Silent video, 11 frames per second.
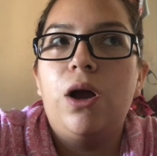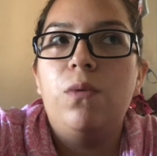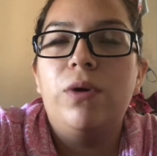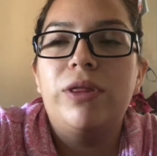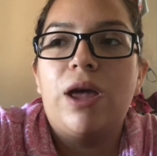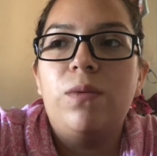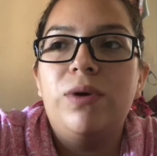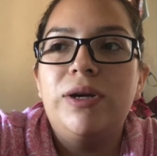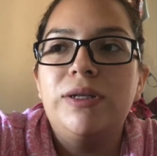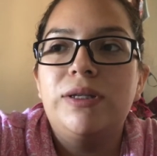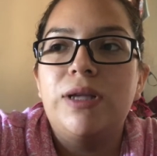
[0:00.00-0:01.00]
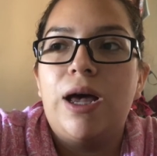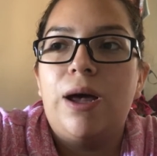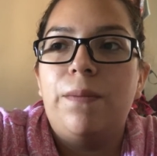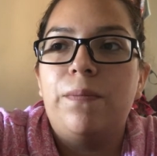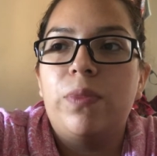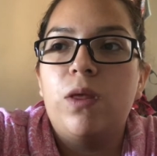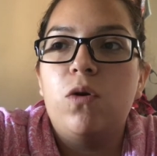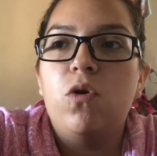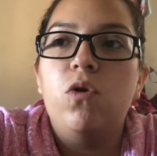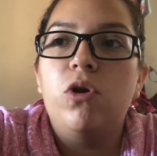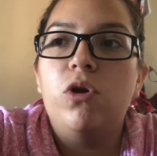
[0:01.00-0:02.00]
when I was
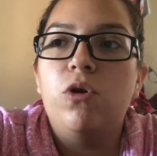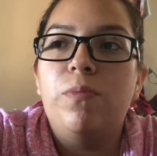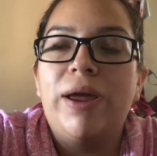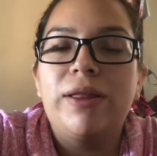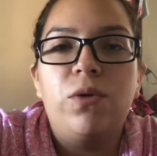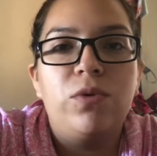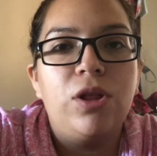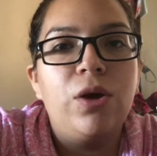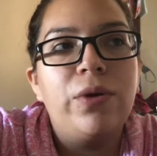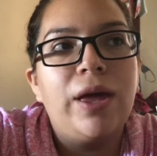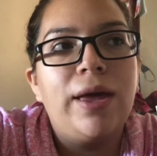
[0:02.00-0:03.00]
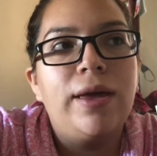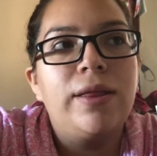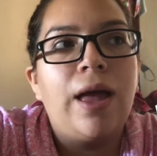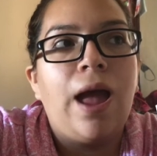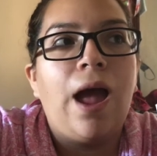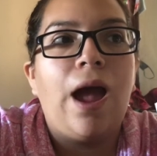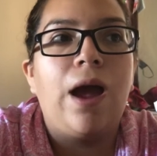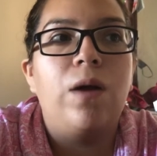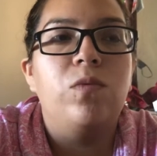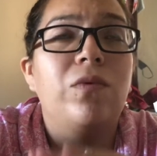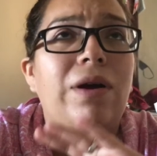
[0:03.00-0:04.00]
going pregnant with Logan,
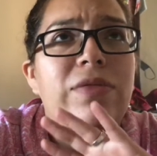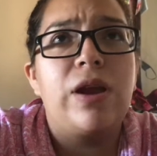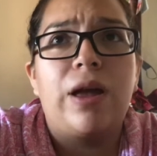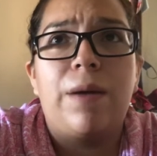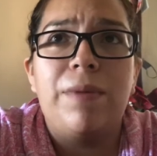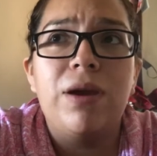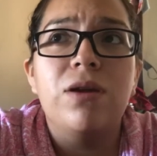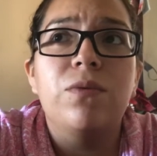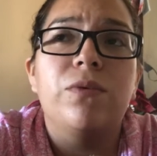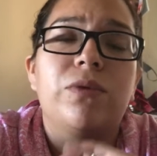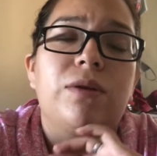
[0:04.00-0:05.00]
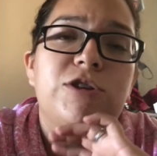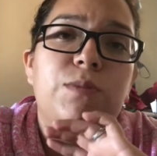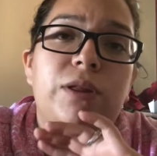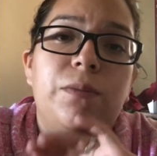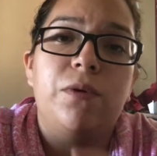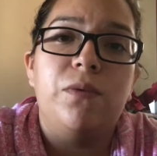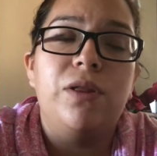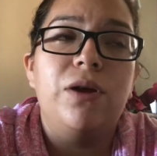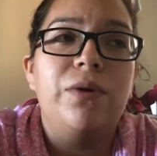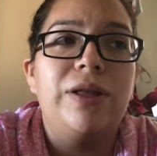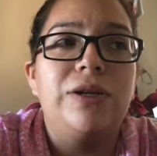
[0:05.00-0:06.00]
after I got married, when I was pregnant with
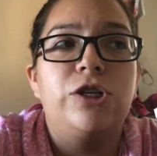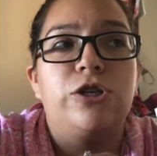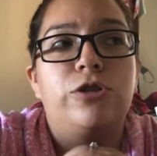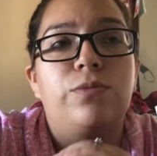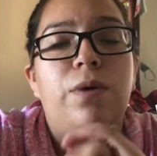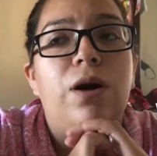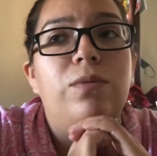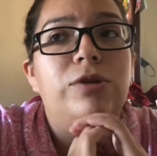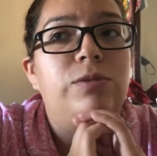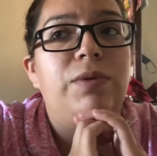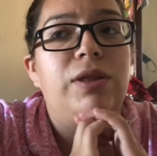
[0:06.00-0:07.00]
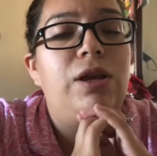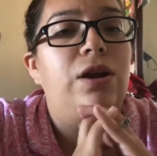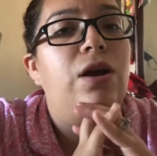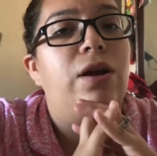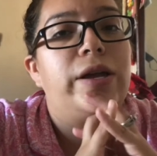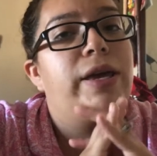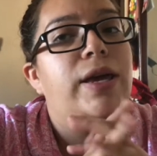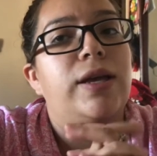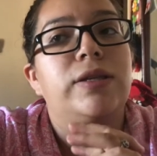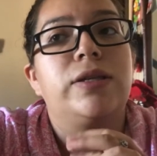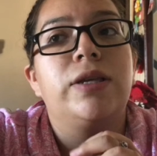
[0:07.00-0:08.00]
Logan, she's always been here. Our
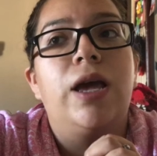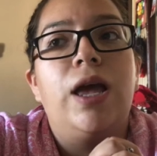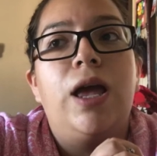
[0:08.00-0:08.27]
kids